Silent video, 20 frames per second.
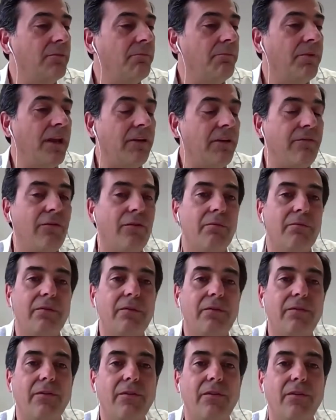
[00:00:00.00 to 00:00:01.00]
platform
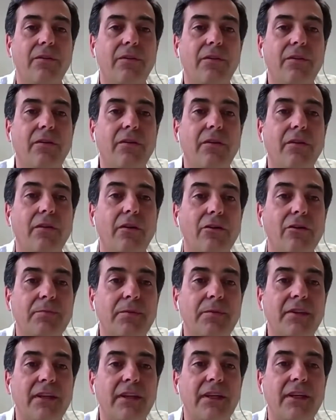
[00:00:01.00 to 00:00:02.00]
for
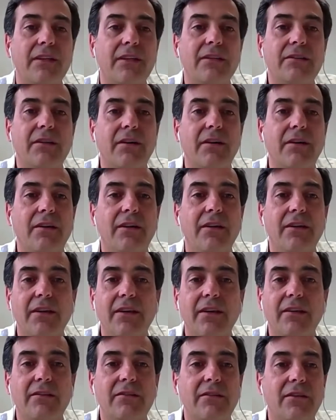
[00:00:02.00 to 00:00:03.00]
hospitals and
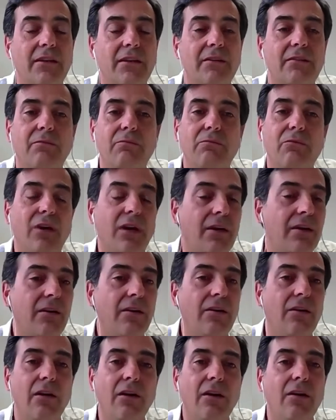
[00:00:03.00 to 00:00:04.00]
clinics and, well,
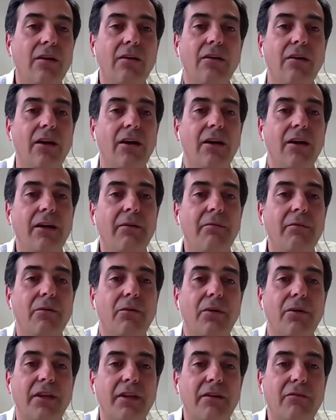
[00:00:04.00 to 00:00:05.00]

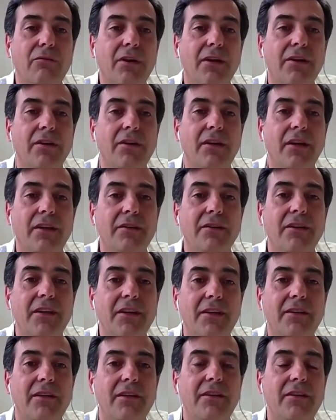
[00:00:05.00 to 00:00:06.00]
everyone that
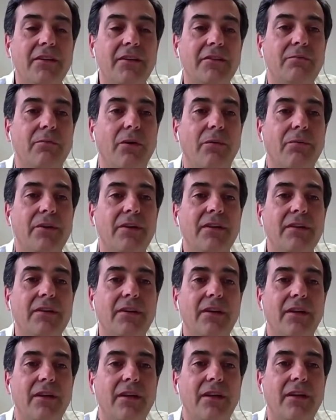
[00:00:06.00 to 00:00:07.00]
needs in this moment
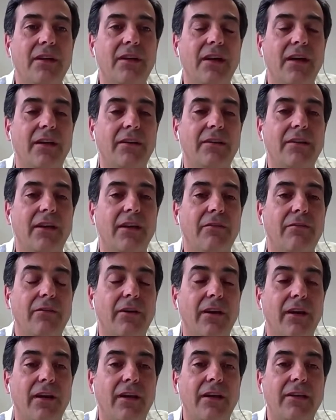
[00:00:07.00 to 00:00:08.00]
a
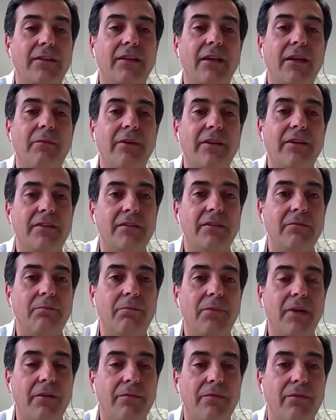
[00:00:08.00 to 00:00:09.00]
telemedicine
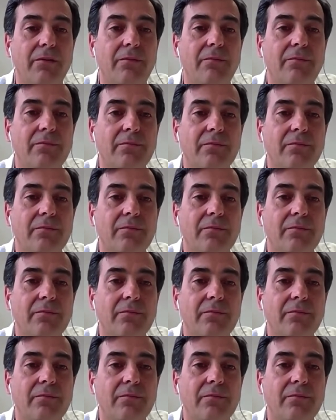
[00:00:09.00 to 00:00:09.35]
platform.